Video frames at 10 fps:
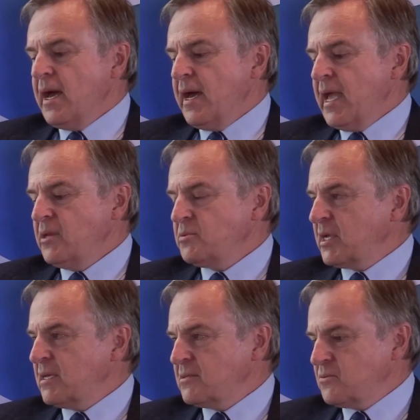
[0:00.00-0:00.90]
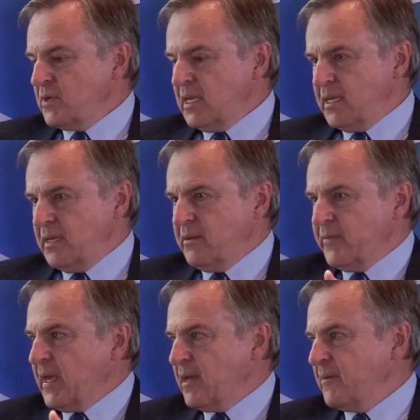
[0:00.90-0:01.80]
ADRIC is really
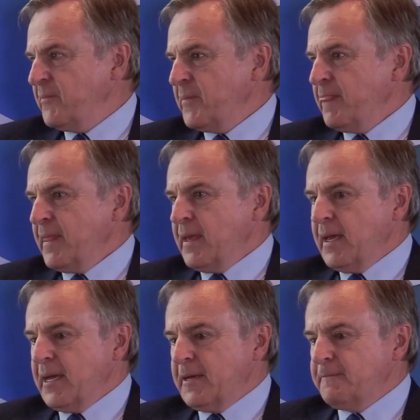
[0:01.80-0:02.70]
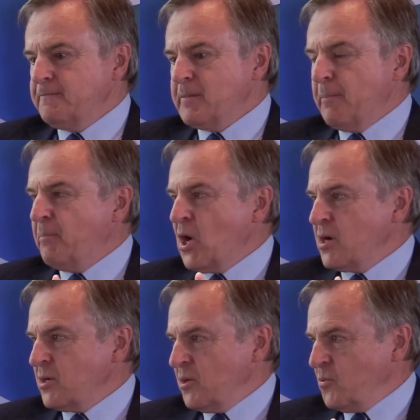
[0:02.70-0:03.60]
a
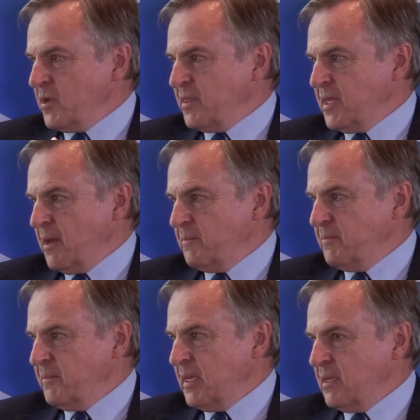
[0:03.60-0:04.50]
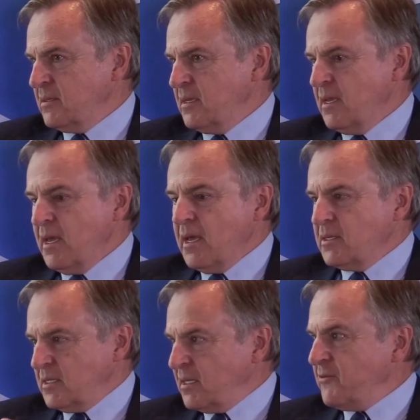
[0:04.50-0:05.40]
partner with them in
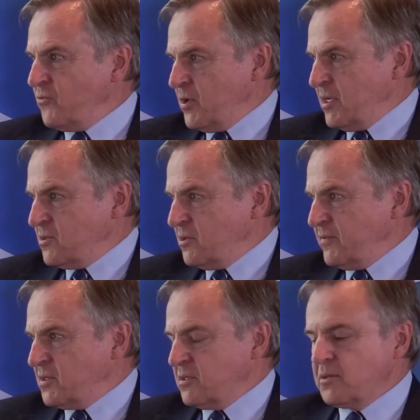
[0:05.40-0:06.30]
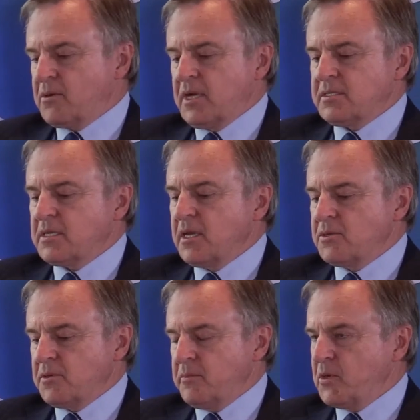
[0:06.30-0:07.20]
delivering services across the
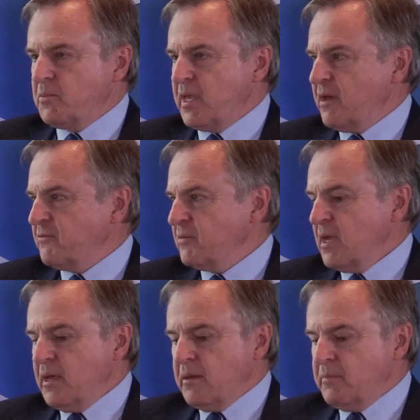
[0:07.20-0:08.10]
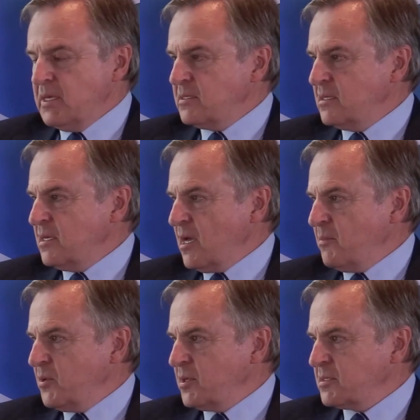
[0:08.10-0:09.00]
country. But we have BC,
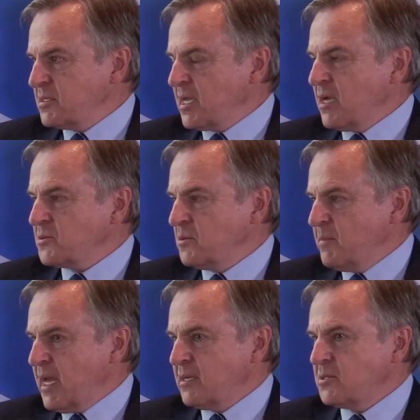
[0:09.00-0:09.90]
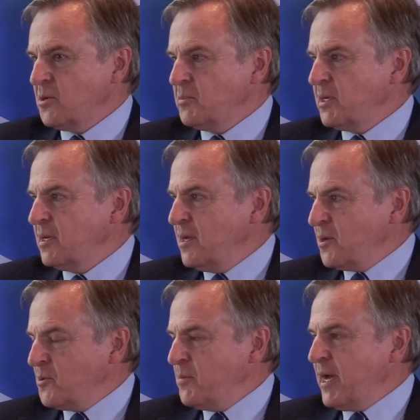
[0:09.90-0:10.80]
Alberta, Saskatchewan, Manitoba,
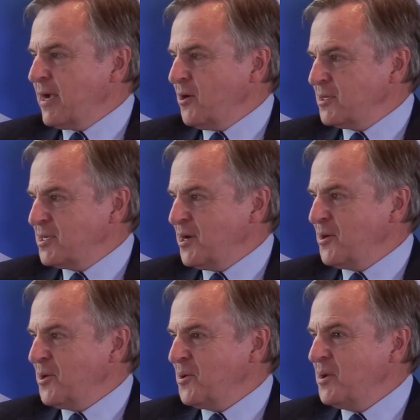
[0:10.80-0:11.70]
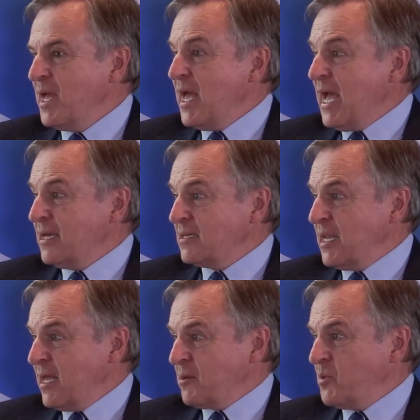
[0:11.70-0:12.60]
Quebec, Ontario, and
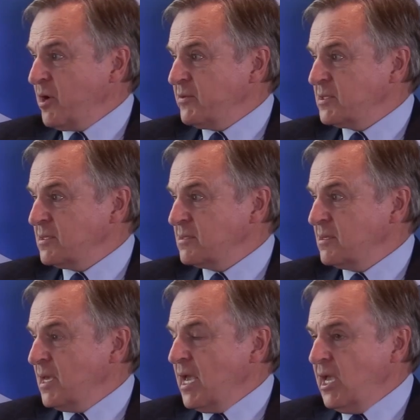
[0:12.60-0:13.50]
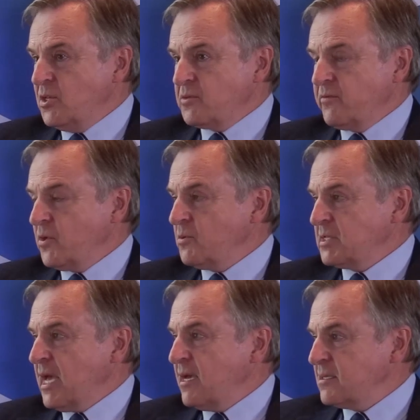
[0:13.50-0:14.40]
Atlantic provinces. Each of
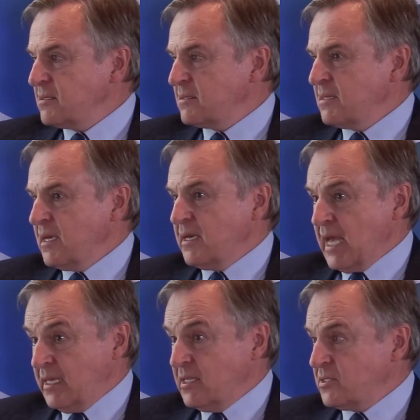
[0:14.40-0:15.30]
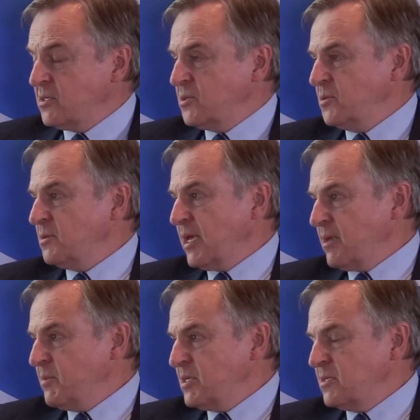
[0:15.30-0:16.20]
those has an institute
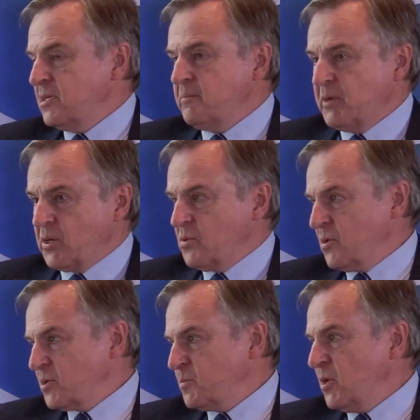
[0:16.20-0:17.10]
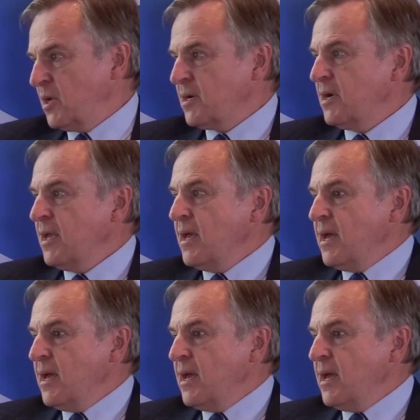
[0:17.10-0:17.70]
like BC, bigger or smaller.